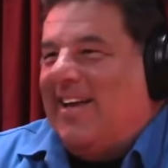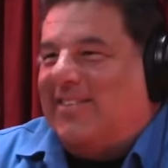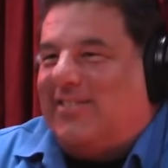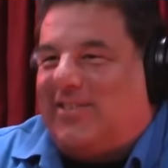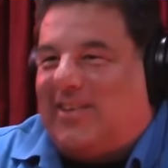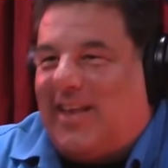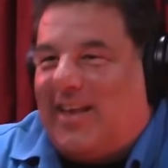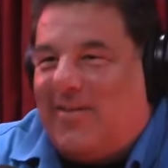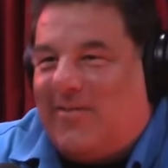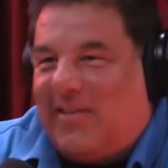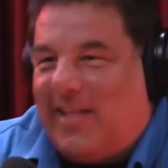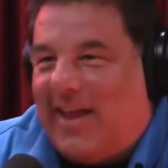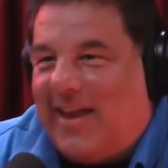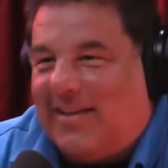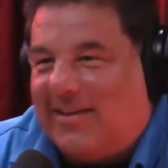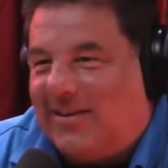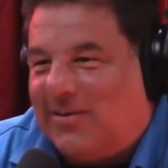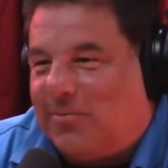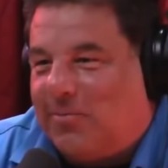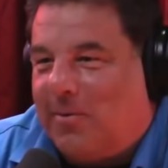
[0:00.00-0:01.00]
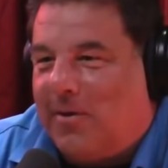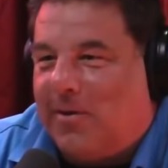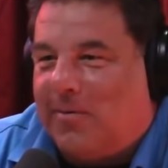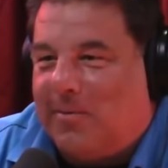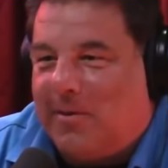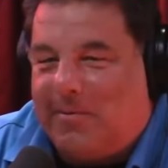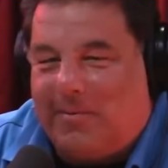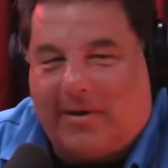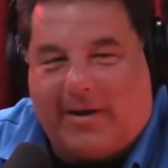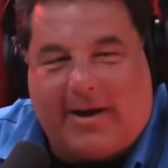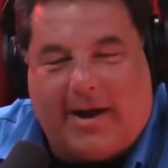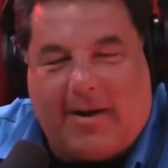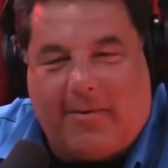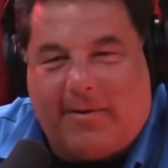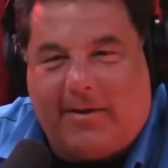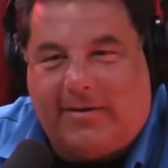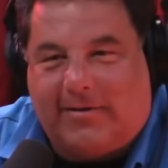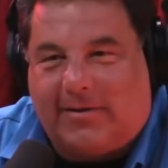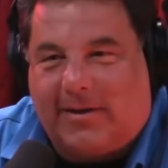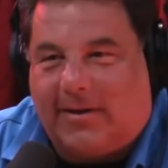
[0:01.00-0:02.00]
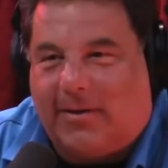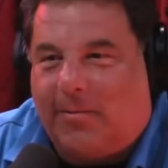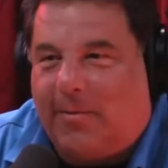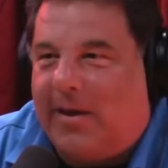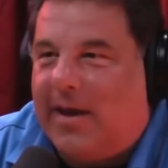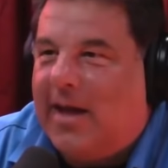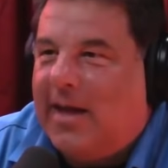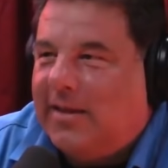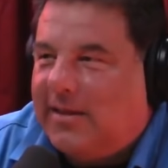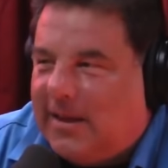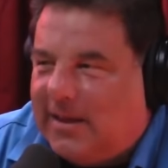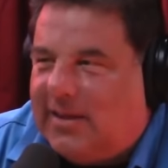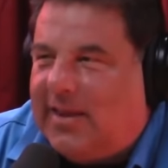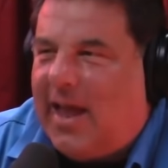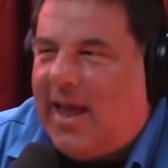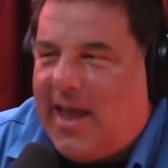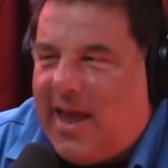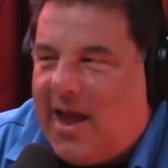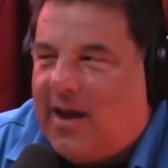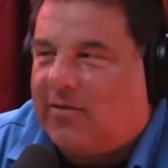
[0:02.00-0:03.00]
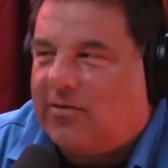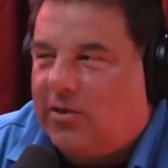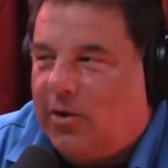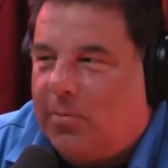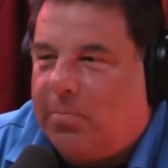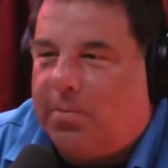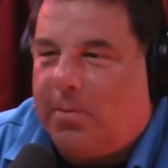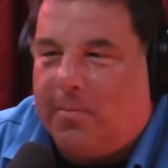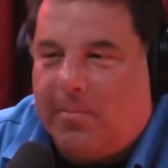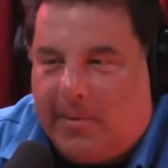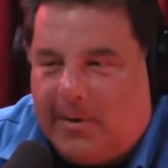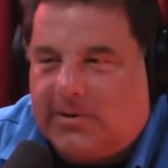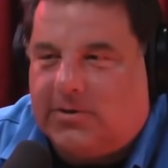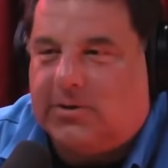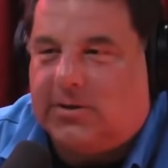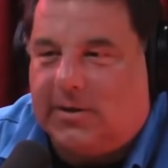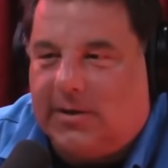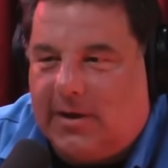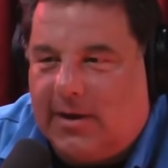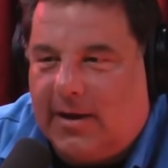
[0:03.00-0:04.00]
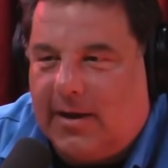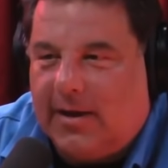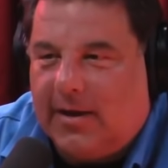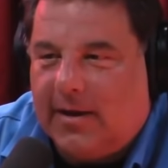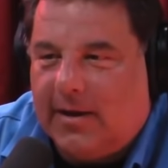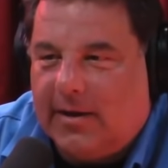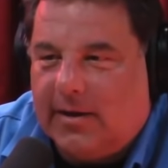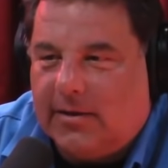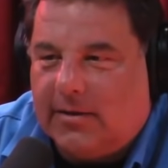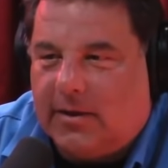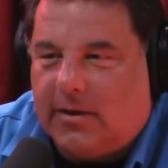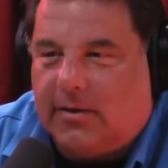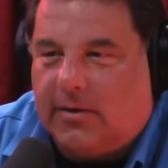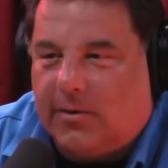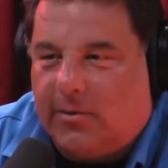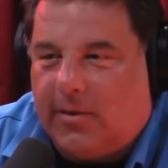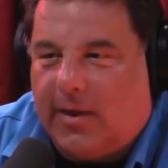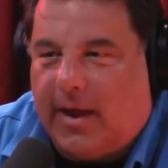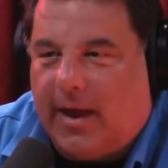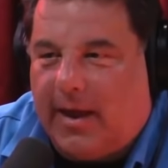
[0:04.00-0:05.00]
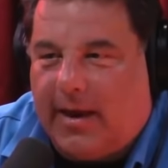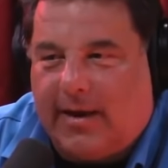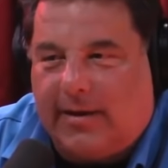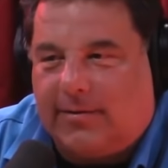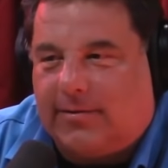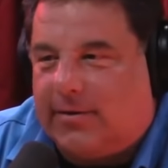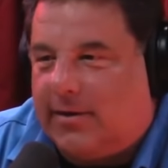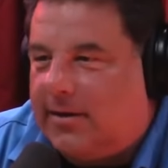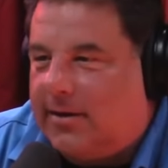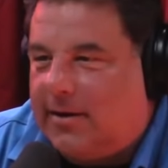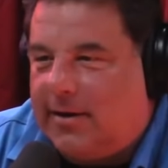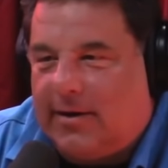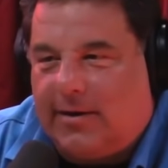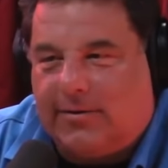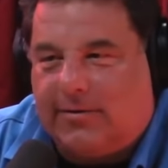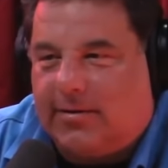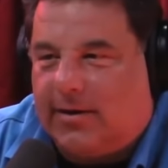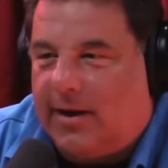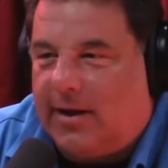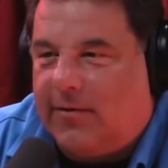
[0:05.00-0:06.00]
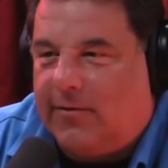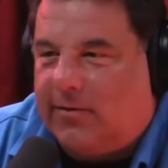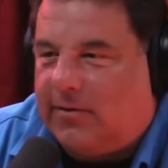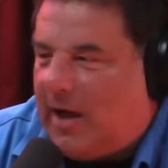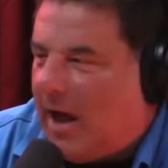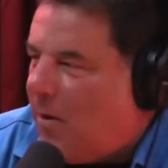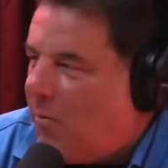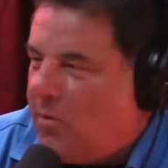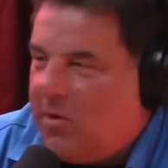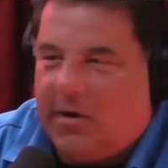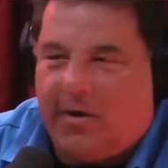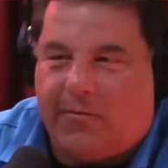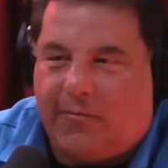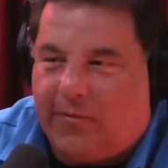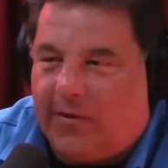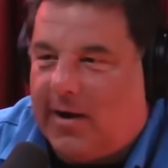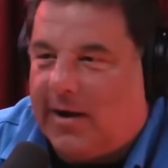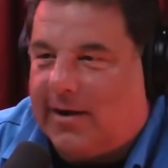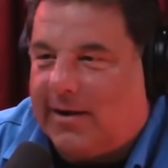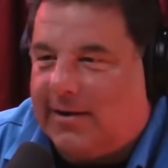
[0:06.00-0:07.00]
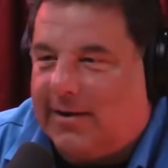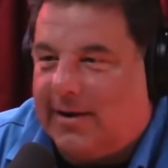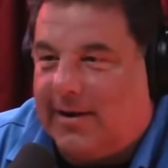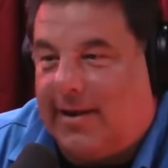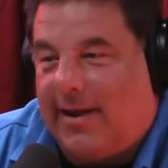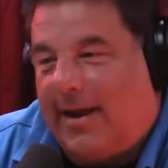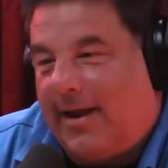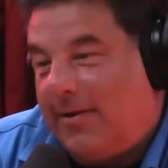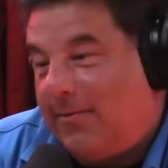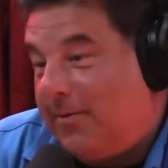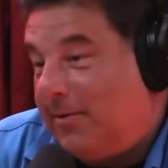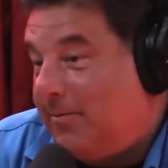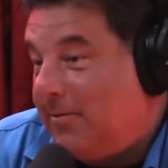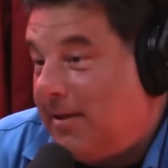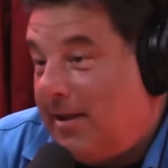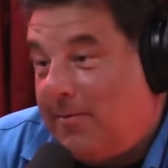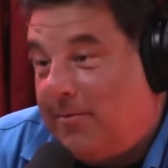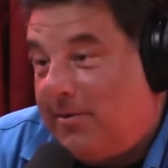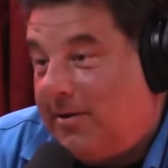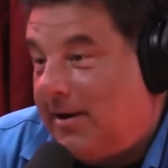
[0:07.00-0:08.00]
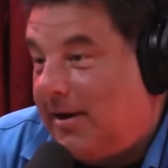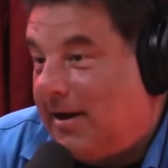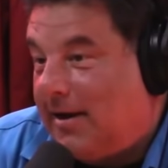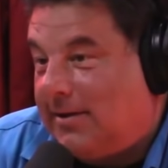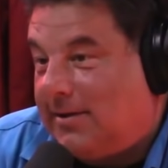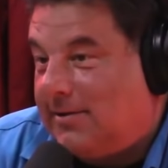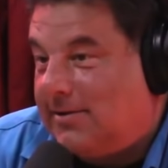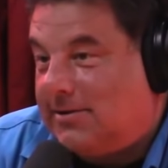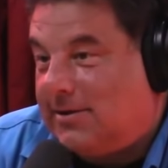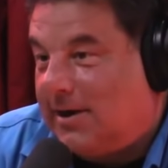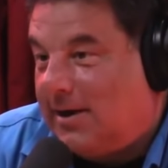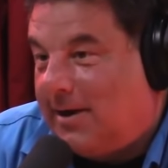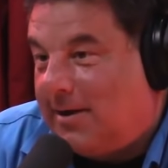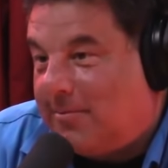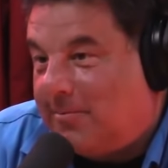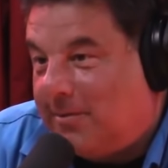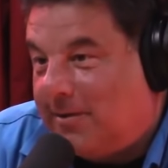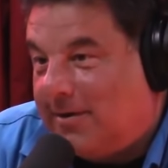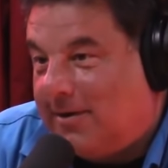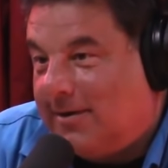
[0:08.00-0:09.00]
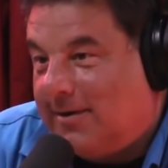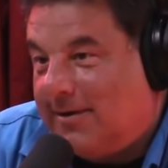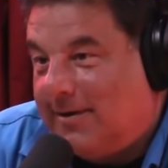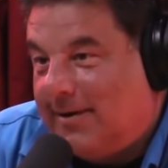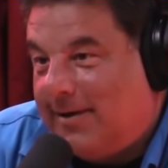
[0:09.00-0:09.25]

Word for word: Steve Landesberg, remember the comment he said to me? Did they ask your permission to do that? And I said, "No, Steve." He said, "I wouldn't have fucking did that. I want. Well, I wouldn't have got the job, you know."